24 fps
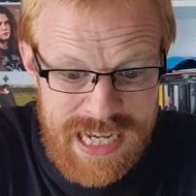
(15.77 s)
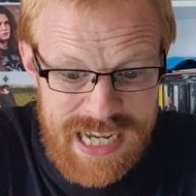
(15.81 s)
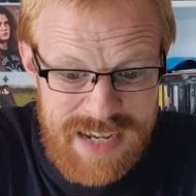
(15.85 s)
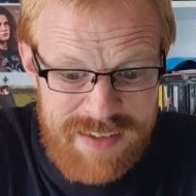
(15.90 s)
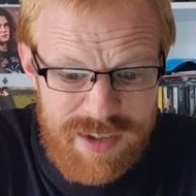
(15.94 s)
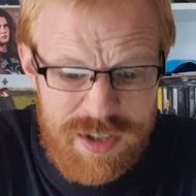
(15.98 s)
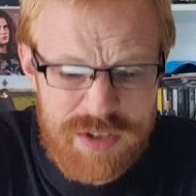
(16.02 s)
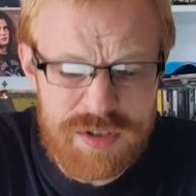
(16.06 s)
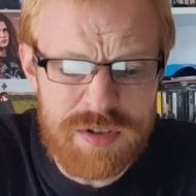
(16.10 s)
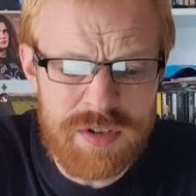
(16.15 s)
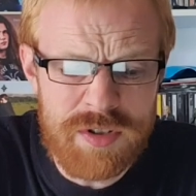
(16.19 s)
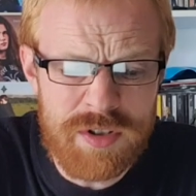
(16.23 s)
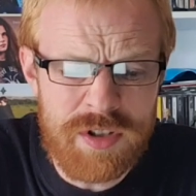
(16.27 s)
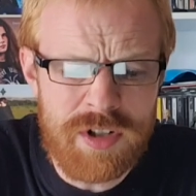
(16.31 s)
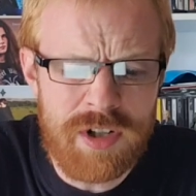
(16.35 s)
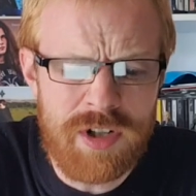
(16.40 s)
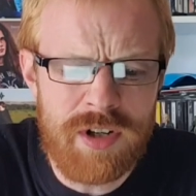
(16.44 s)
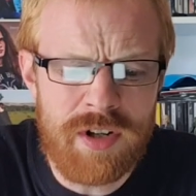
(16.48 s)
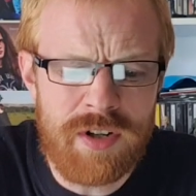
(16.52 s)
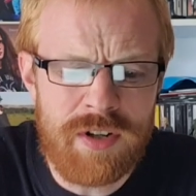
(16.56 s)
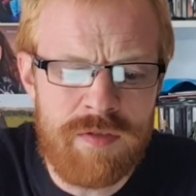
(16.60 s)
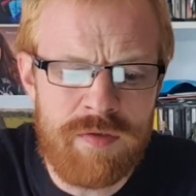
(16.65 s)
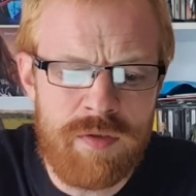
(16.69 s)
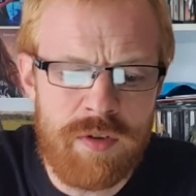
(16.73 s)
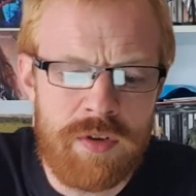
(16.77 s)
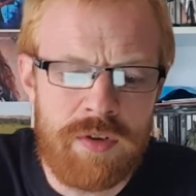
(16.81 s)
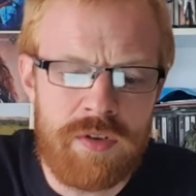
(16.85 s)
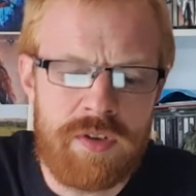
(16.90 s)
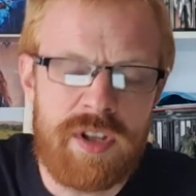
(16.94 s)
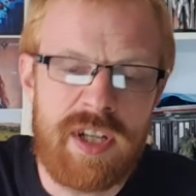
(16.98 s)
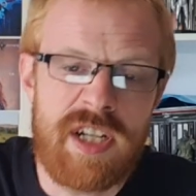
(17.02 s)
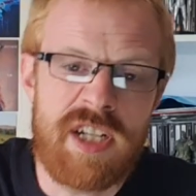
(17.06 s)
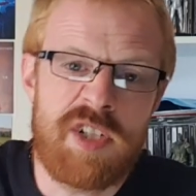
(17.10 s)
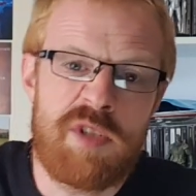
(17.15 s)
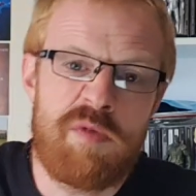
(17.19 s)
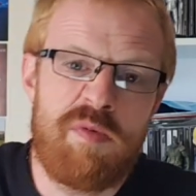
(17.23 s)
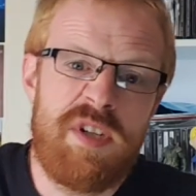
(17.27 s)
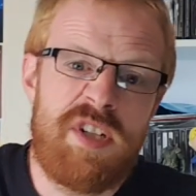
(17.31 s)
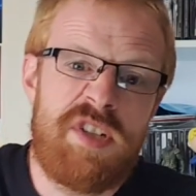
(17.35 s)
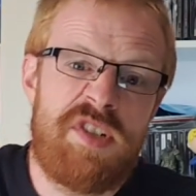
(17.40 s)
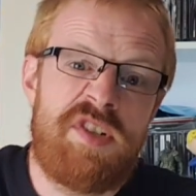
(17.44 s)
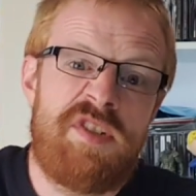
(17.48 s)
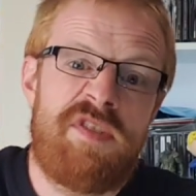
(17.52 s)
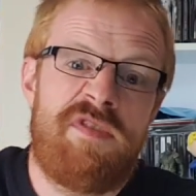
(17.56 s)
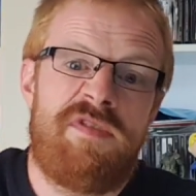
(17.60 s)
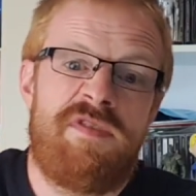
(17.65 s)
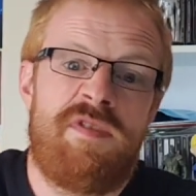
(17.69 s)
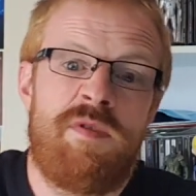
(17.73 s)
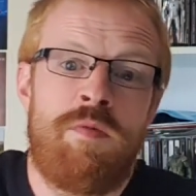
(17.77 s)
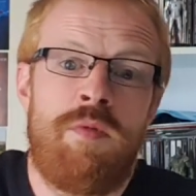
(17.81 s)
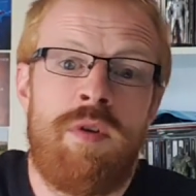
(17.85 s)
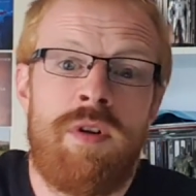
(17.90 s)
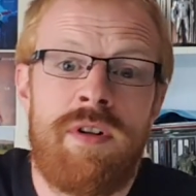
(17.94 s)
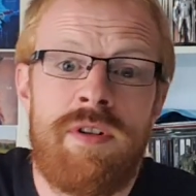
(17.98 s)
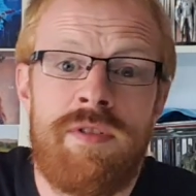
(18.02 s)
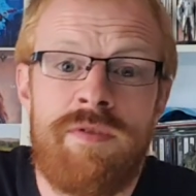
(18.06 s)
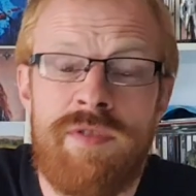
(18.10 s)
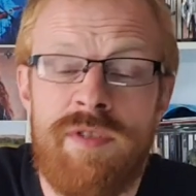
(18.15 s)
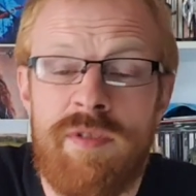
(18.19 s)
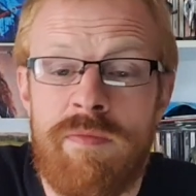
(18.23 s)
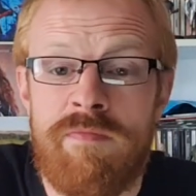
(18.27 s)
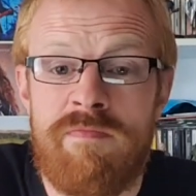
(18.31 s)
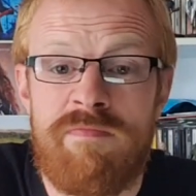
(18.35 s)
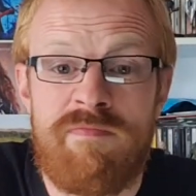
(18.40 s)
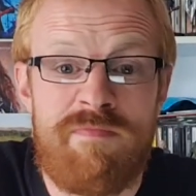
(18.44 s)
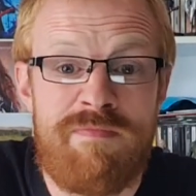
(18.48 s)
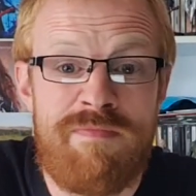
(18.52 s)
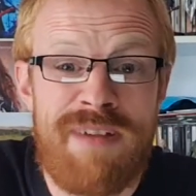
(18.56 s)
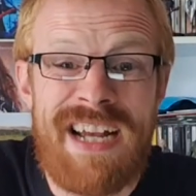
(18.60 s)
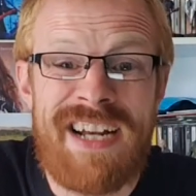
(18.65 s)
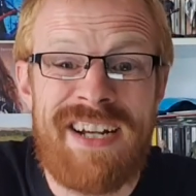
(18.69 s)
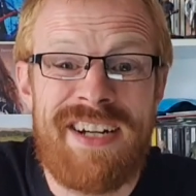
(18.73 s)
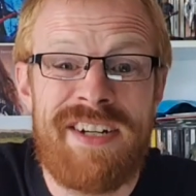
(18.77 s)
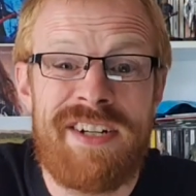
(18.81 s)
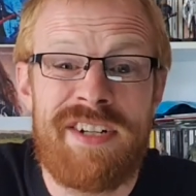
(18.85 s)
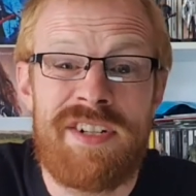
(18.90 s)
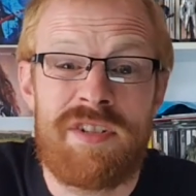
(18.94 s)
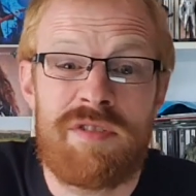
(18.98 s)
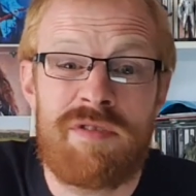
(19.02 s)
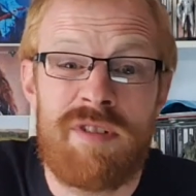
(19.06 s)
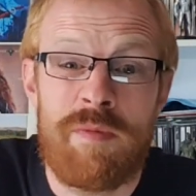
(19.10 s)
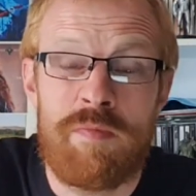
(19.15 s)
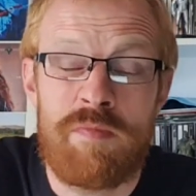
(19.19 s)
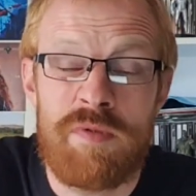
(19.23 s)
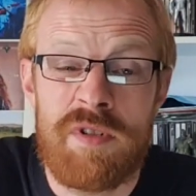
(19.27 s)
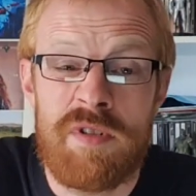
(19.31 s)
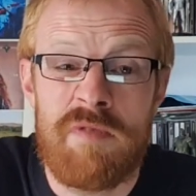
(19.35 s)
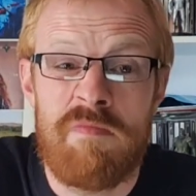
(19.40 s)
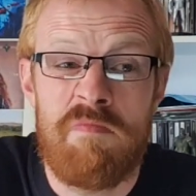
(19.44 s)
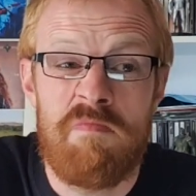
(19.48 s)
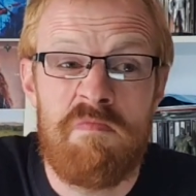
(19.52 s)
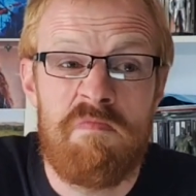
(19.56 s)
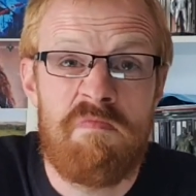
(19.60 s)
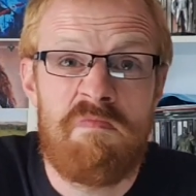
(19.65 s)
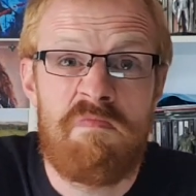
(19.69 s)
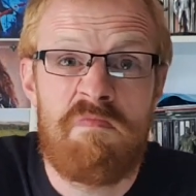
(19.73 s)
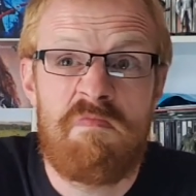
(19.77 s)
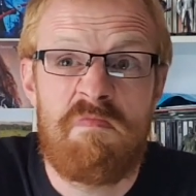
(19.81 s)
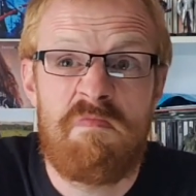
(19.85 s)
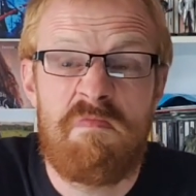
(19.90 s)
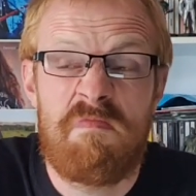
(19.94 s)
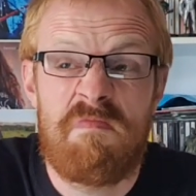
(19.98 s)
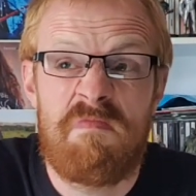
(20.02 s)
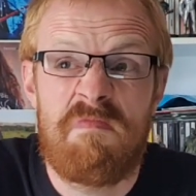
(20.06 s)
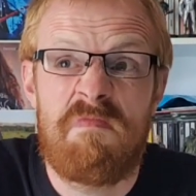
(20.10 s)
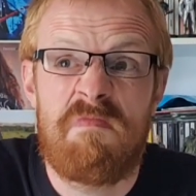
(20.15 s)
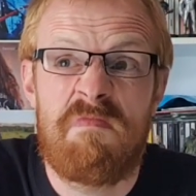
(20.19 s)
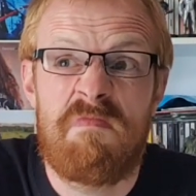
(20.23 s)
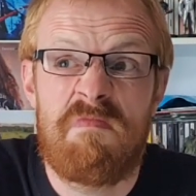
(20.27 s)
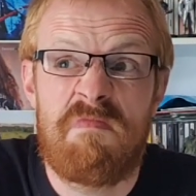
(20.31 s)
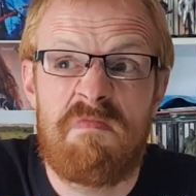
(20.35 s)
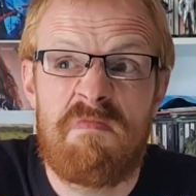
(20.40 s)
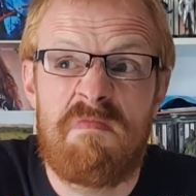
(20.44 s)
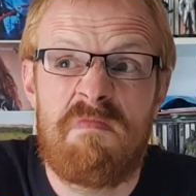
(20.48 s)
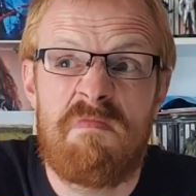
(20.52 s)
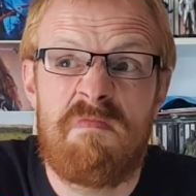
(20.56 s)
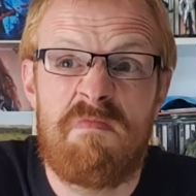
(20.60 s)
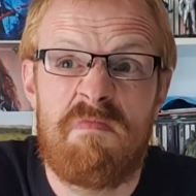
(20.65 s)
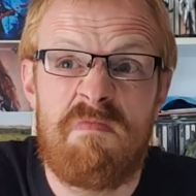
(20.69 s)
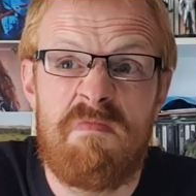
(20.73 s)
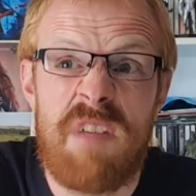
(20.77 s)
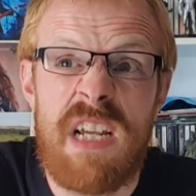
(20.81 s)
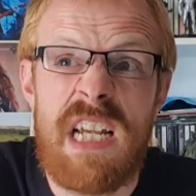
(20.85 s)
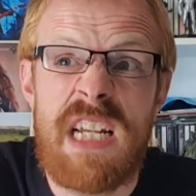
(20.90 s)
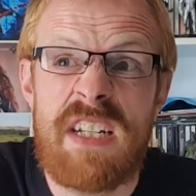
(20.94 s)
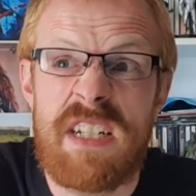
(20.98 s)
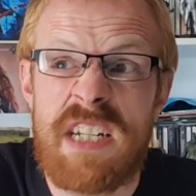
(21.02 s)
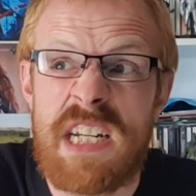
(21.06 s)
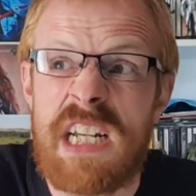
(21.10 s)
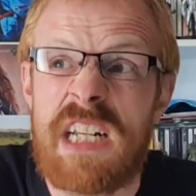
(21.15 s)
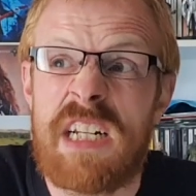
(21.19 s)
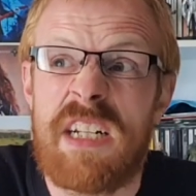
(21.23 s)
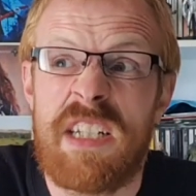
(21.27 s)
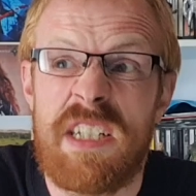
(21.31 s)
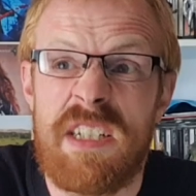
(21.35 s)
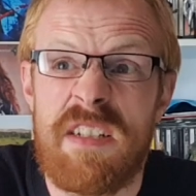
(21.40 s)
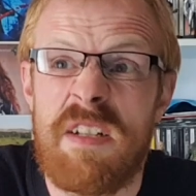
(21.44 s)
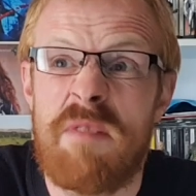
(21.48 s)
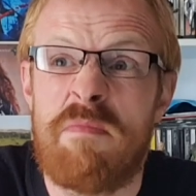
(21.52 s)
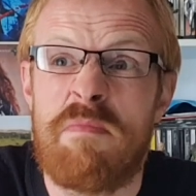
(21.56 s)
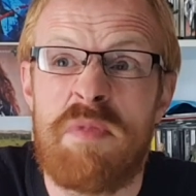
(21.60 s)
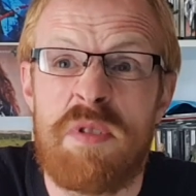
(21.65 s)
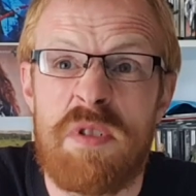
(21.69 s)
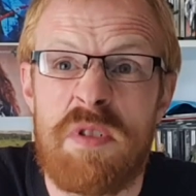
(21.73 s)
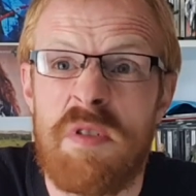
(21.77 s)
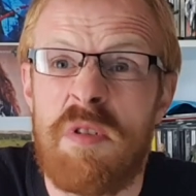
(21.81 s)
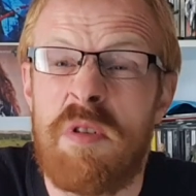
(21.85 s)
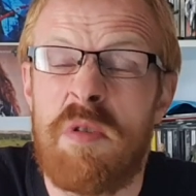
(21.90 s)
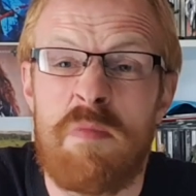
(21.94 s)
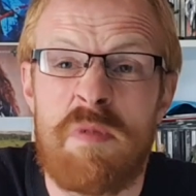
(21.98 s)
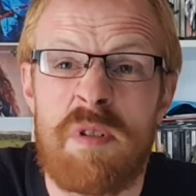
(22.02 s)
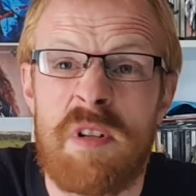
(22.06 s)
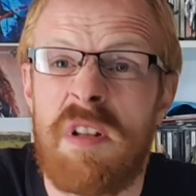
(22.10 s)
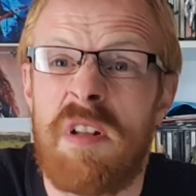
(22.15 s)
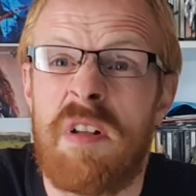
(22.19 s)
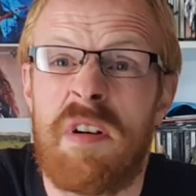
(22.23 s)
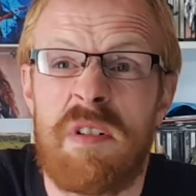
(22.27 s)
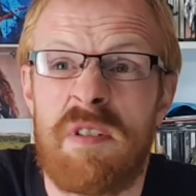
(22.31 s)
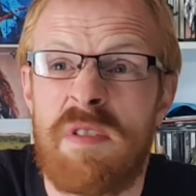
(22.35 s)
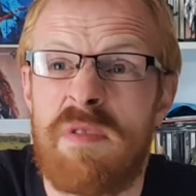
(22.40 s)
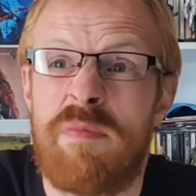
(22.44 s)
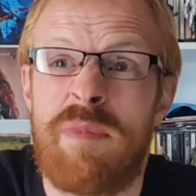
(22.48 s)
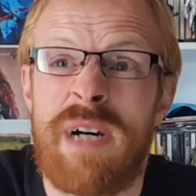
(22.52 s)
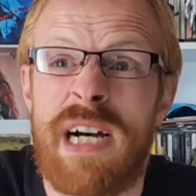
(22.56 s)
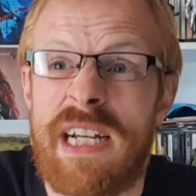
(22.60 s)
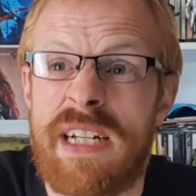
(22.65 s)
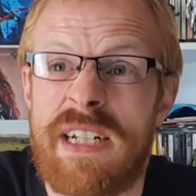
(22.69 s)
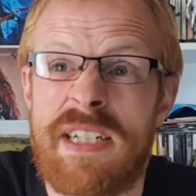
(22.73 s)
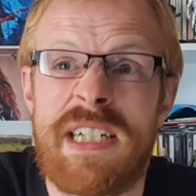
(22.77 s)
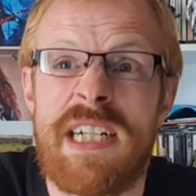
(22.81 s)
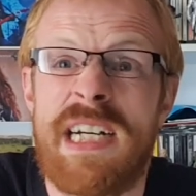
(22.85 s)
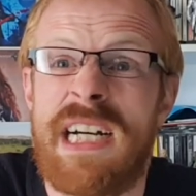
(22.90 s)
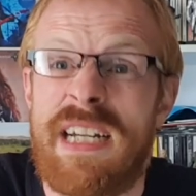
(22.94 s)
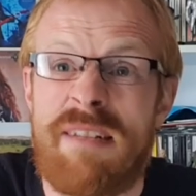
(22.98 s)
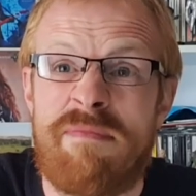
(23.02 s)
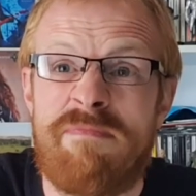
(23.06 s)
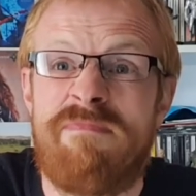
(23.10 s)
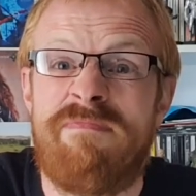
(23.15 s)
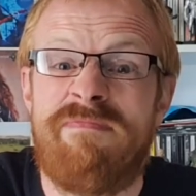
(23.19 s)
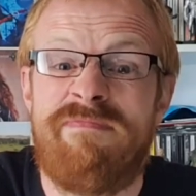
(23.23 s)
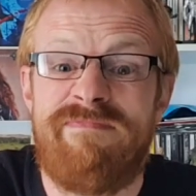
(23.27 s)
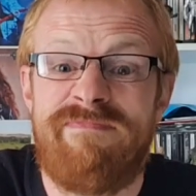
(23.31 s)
I've also done a lot of other things which, for want of a better description, basically absorbed a lot of my time